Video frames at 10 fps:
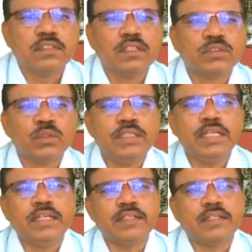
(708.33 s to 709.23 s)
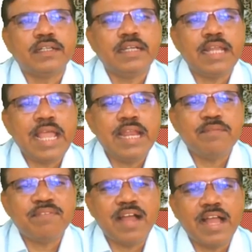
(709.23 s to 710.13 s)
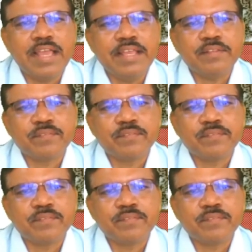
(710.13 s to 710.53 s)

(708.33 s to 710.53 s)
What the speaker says: So here tan phi